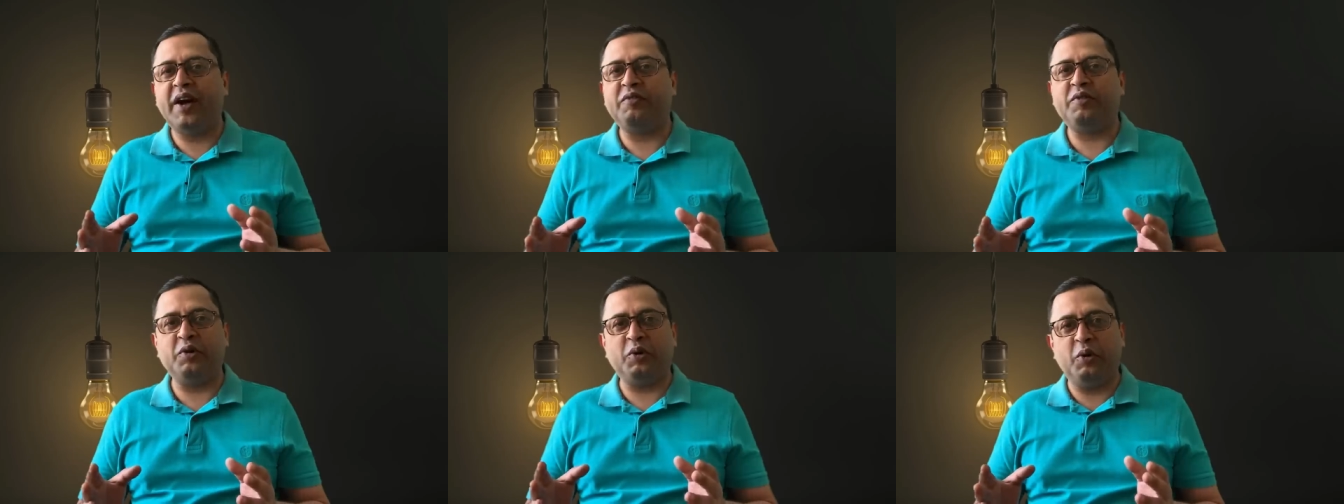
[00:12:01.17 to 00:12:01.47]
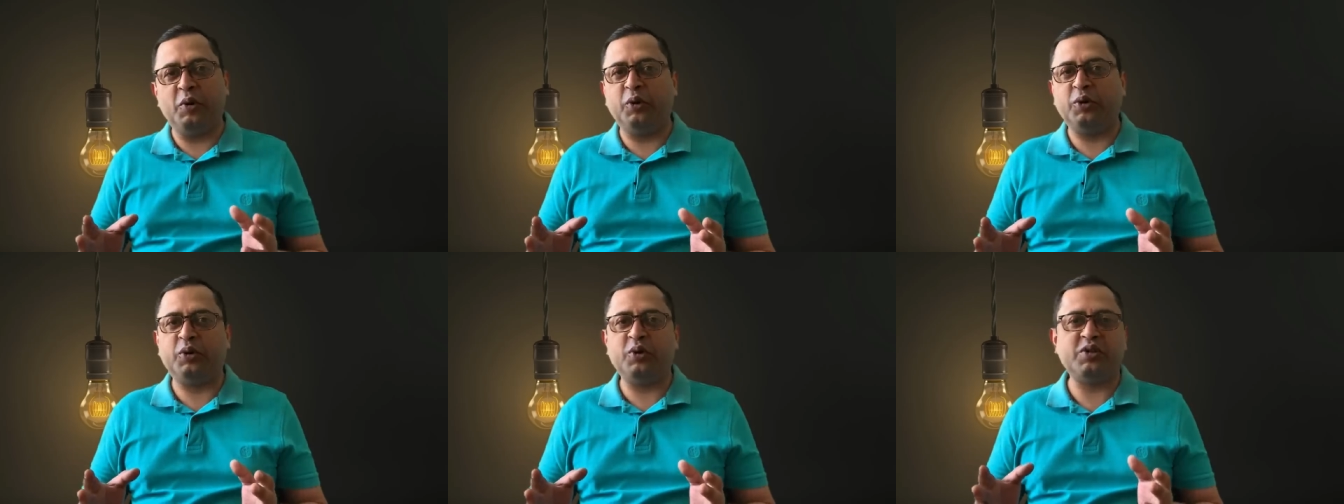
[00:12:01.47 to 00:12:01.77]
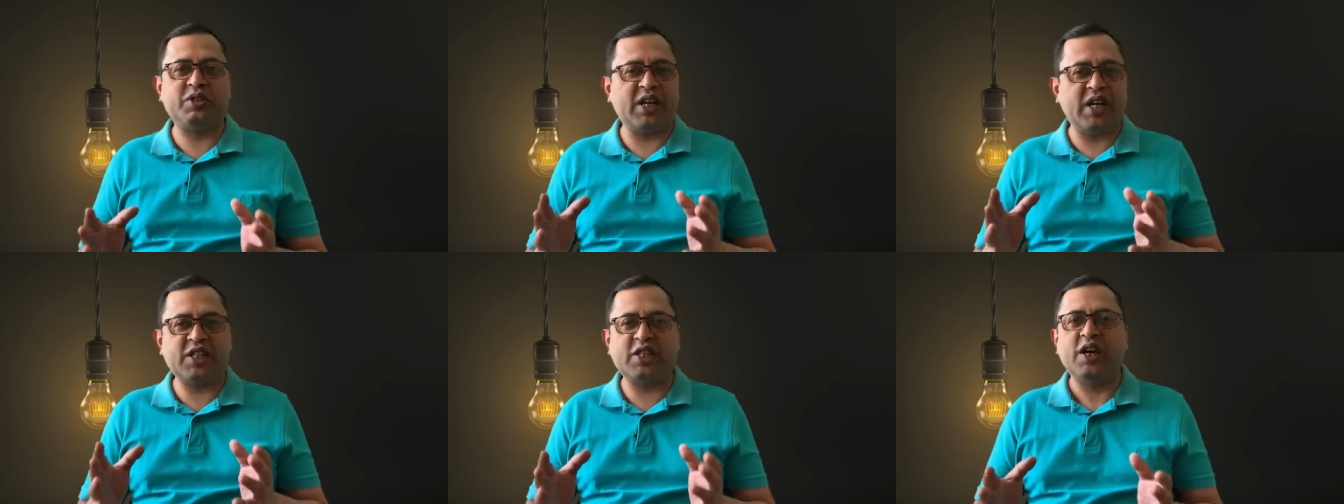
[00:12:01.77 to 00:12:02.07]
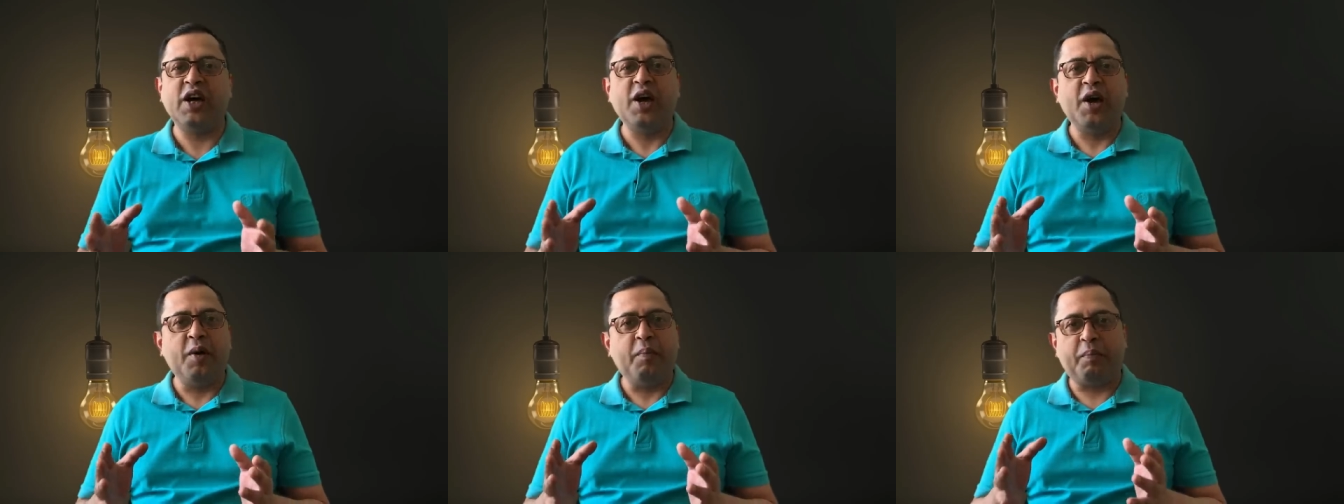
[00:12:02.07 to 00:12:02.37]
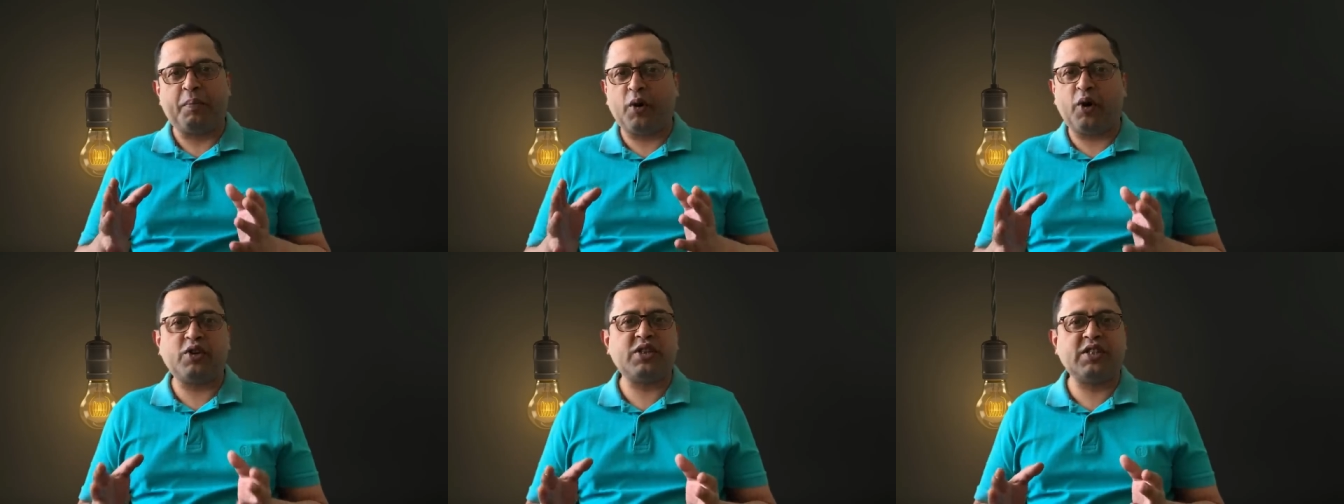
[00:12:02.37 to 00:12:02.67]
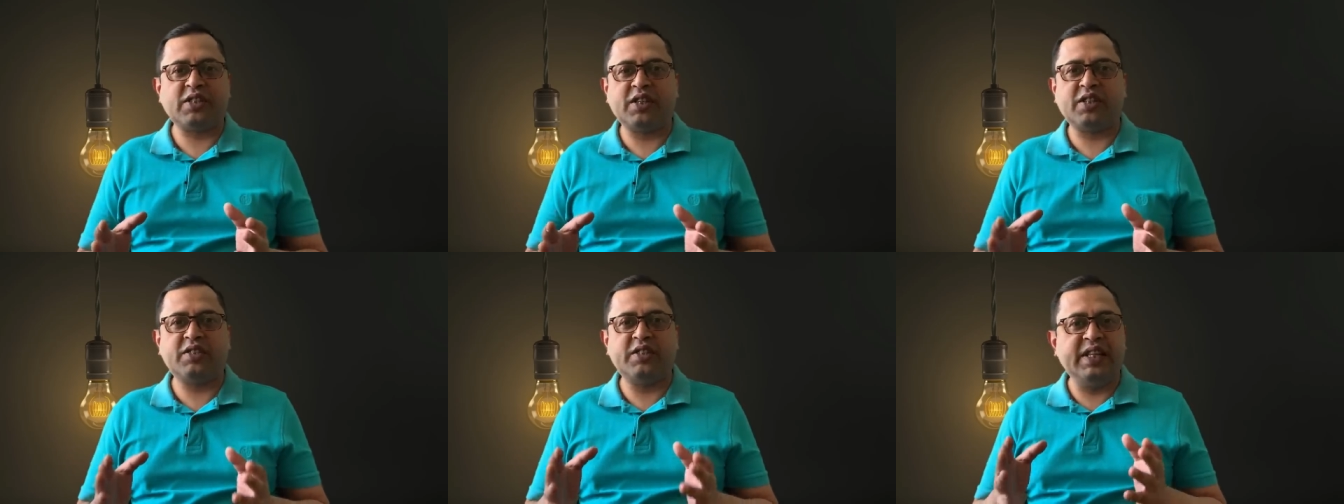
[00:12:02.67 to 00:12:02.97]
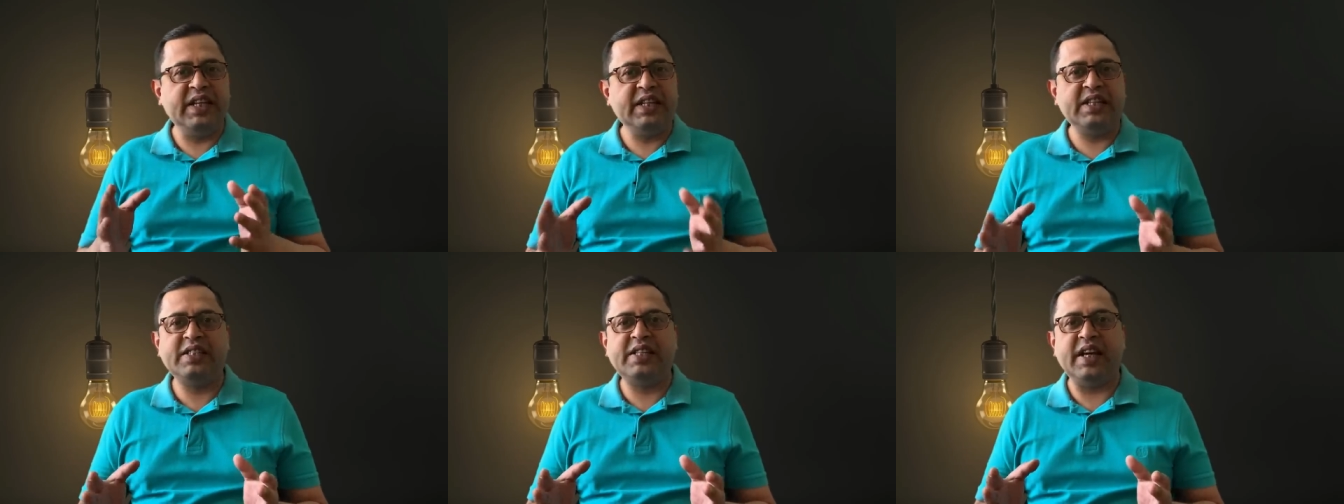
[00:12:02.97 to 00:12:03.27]
have to go through such processes
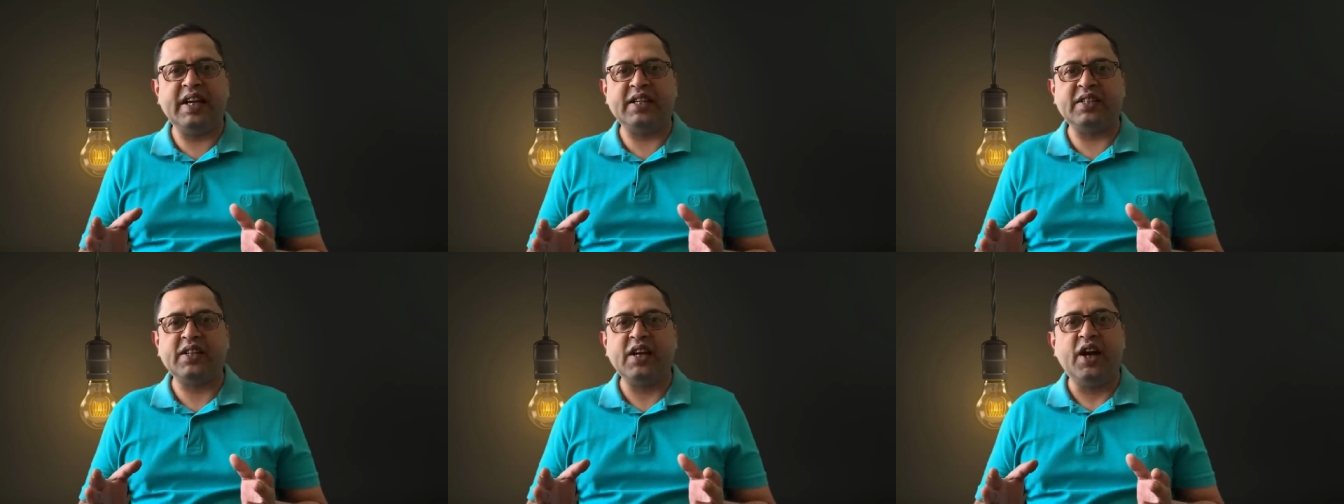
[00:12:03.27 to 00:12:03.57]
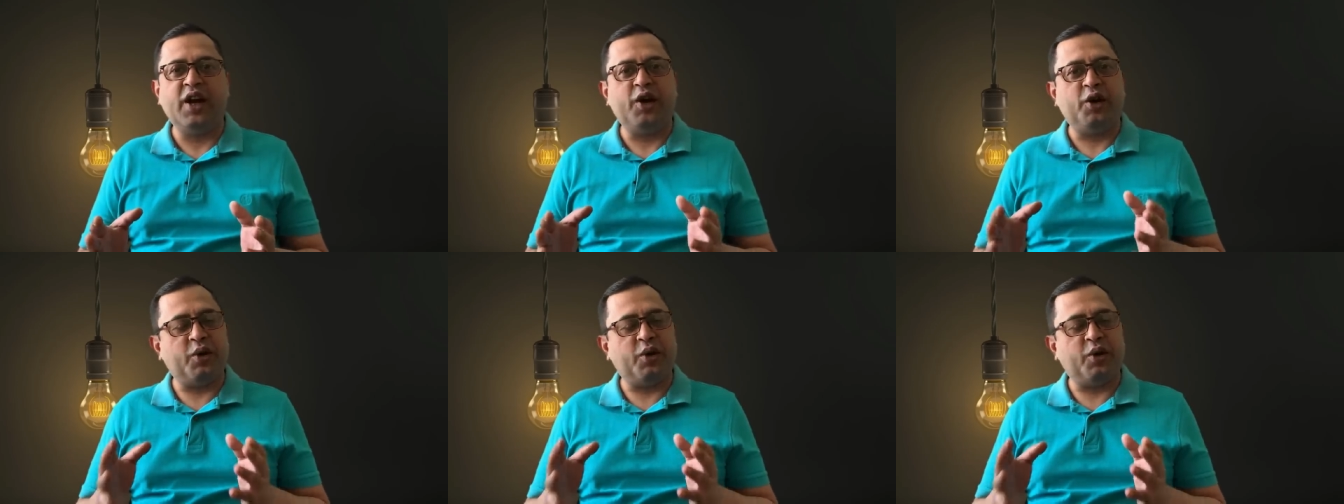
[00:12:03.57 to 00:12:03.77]
these days